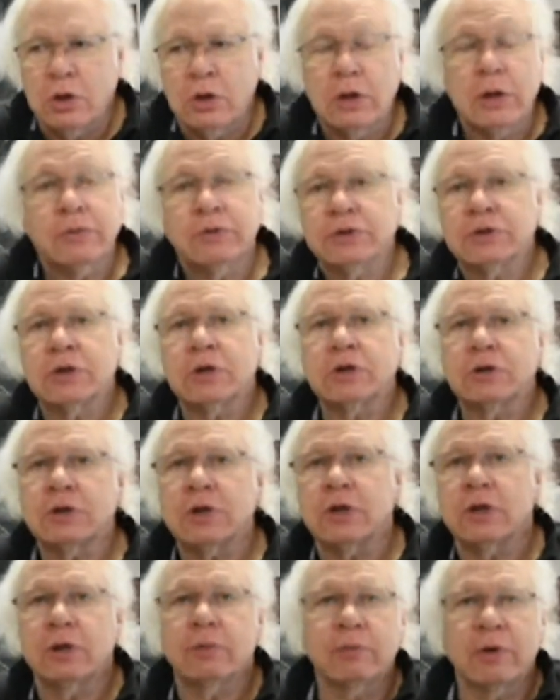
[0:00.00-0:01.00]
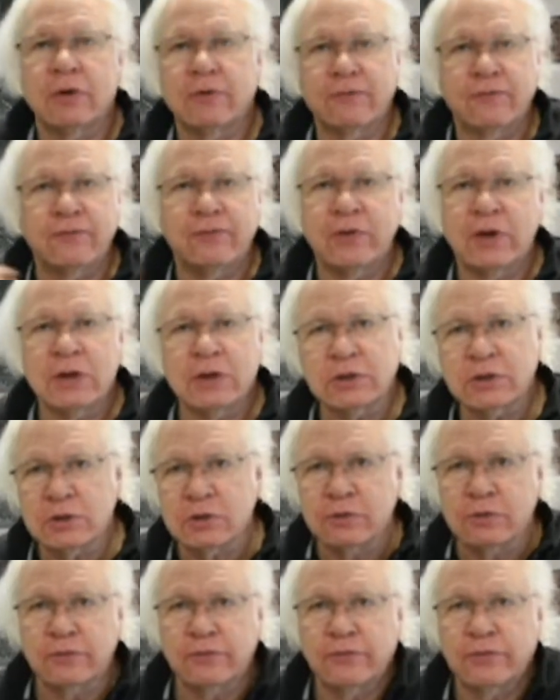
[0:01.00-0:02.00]
Now we start talking about
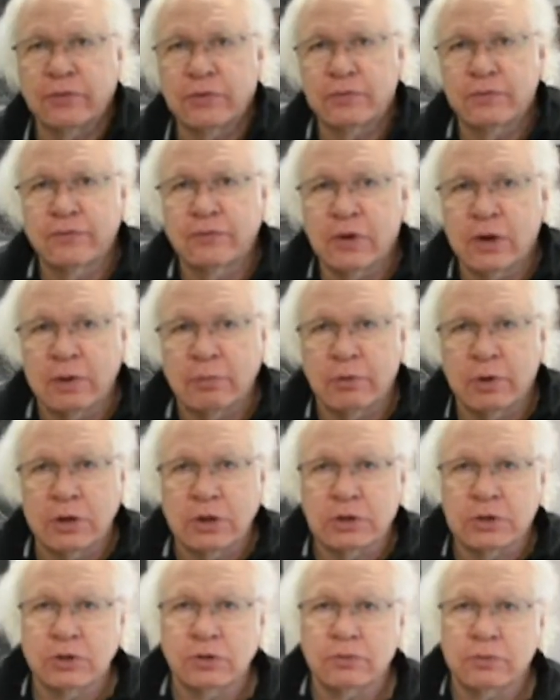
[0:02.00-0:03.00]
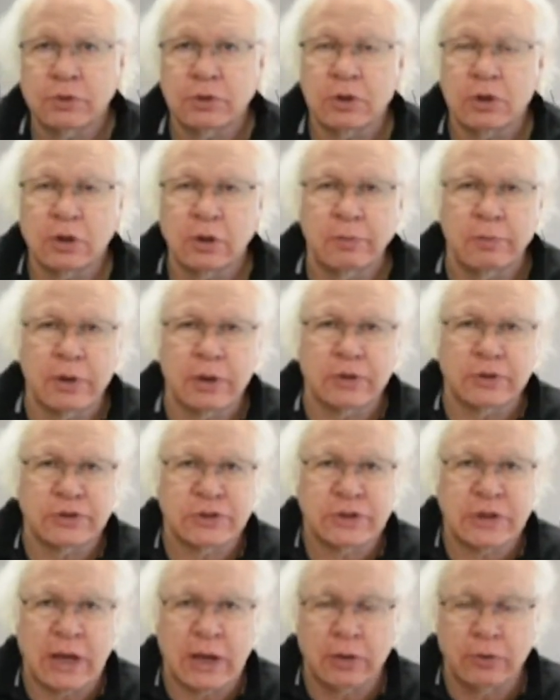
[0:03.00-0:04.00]
faster vibrations. We're talking about
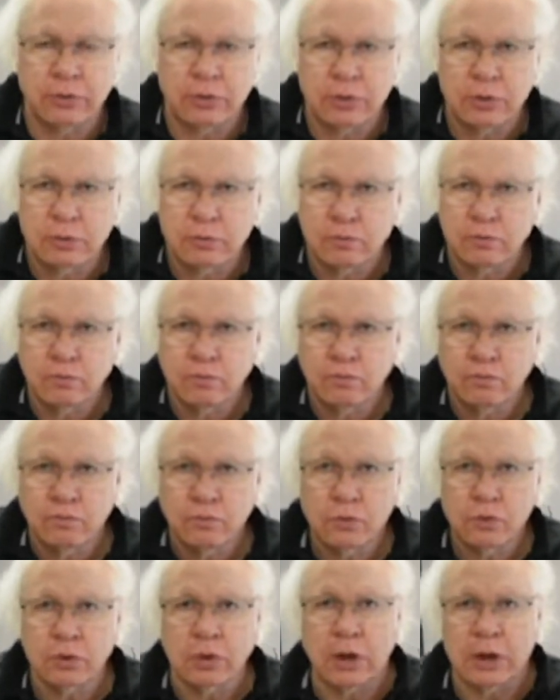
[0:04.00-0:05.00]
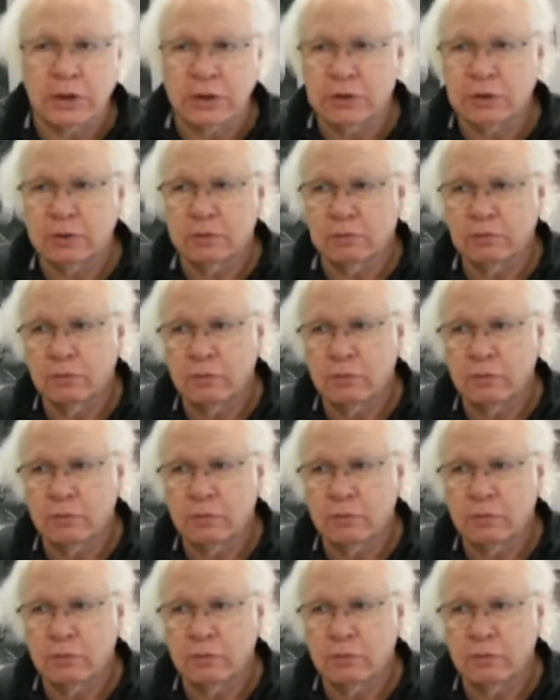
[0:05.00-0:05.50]
sound, light,